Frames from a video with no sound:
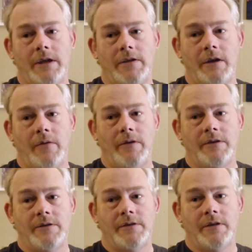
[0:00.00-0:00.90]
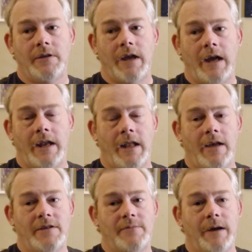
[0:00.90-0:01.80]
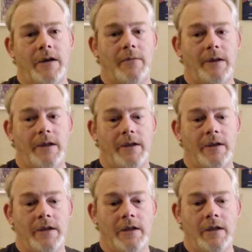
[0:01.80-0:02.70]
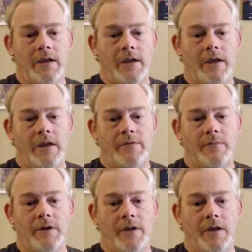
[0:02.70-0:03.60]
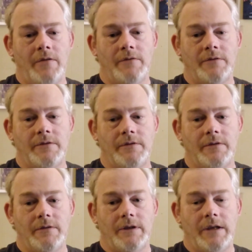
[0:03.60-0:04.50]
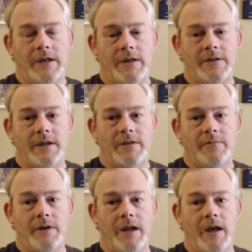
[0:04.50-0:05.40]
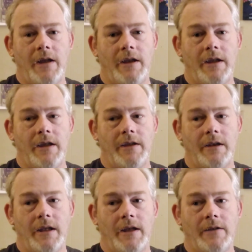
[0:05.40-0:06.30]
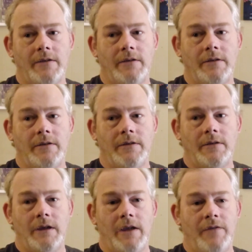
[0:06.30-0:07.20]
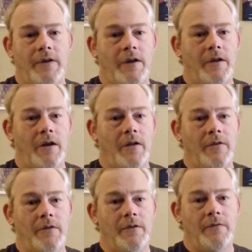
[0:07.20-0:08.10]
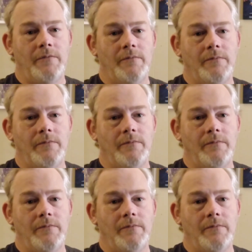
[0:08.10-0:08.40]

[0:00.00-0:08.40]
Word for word: He's always idolized Spider-Man, and he's one of those kids that's went out and, like, he found all of the,